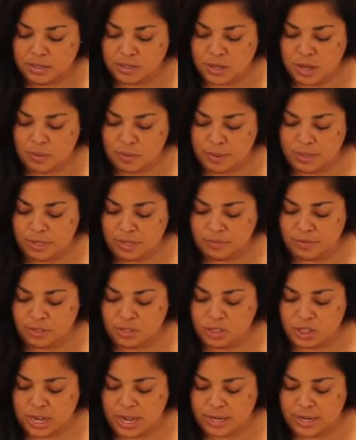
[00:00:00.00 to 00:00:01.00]
So I want to give it
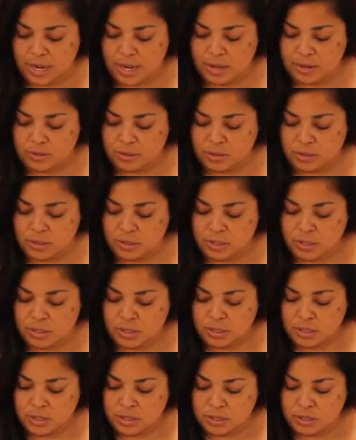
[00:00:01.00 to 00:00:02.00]
a shout out
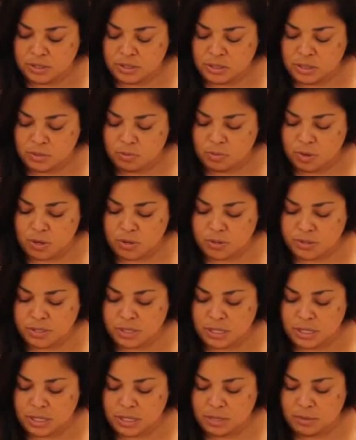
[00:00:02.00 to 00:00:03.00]
to
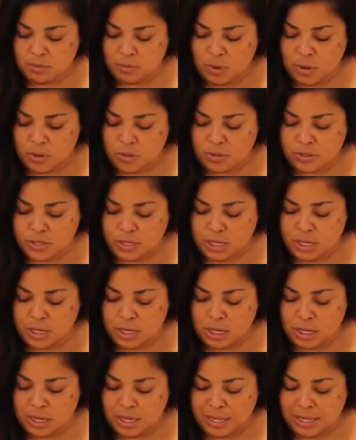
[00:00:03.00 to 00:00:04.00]
Rosie
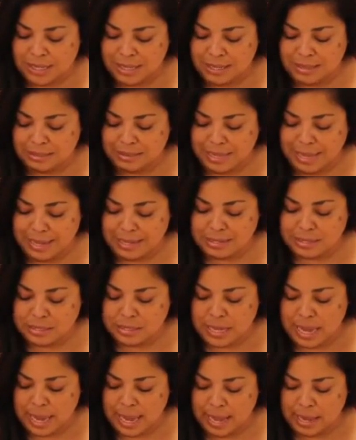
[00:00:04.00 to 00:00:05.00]

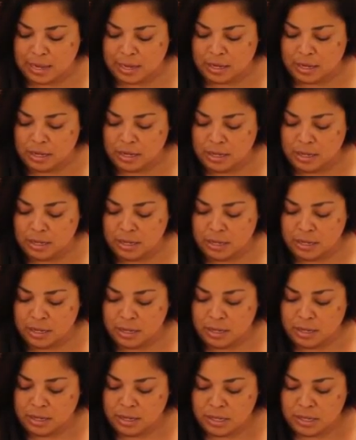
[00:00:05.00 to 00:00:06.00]
Lasek.
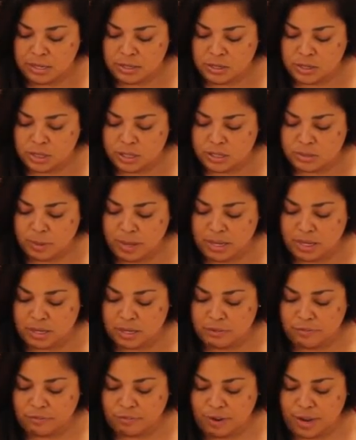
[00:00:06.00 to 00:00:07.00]
She's my
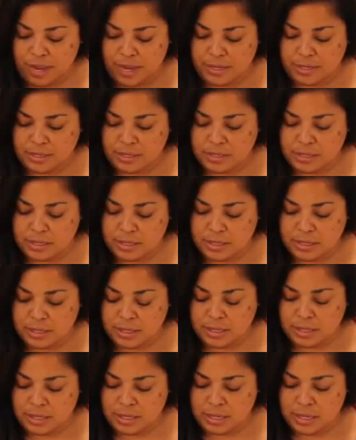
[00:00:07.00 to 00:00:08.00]
good friend,
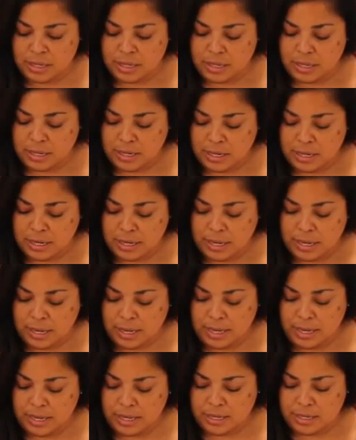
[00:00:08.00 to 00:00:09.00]

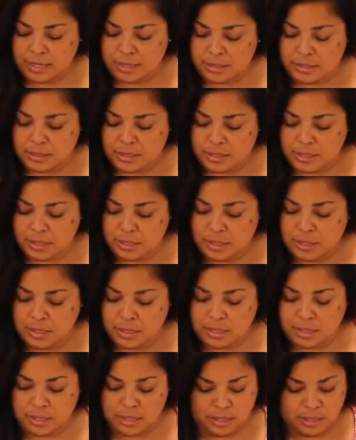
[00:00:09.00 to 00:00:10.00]
and
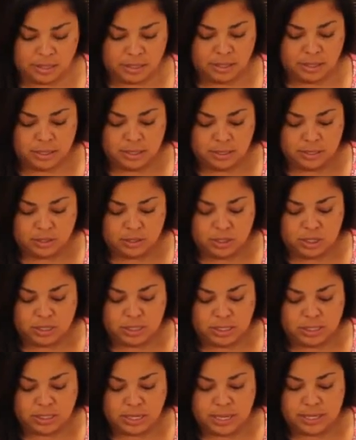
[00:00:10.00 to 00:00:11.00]

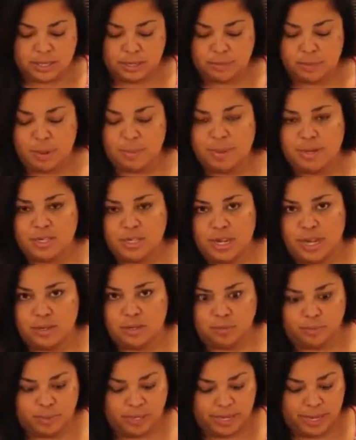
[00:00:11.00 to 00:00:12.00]
she's excited about my
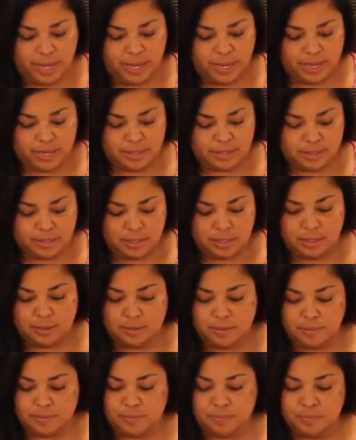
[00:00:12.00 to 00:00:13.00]
channel because
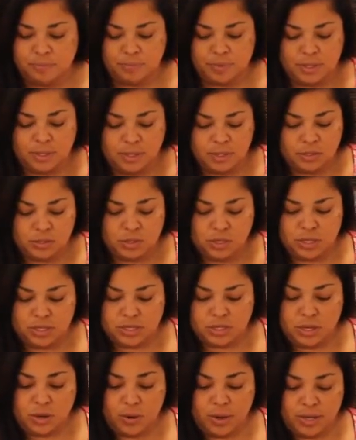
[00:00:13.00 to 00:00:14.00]
she
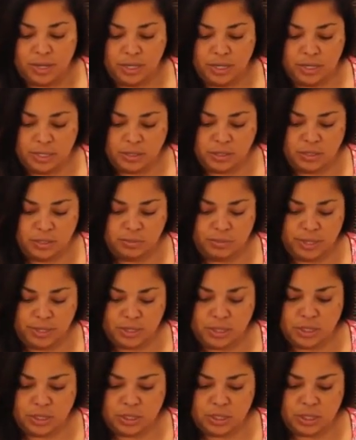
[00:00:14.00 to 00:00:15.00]
doesn't know how to cook too
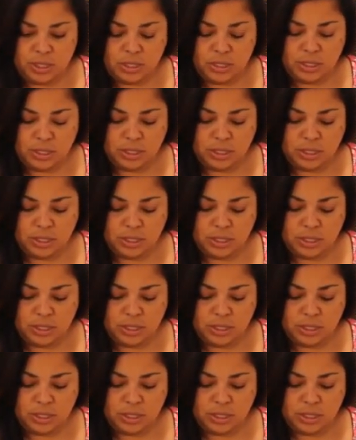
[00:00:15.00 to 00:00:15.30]
much.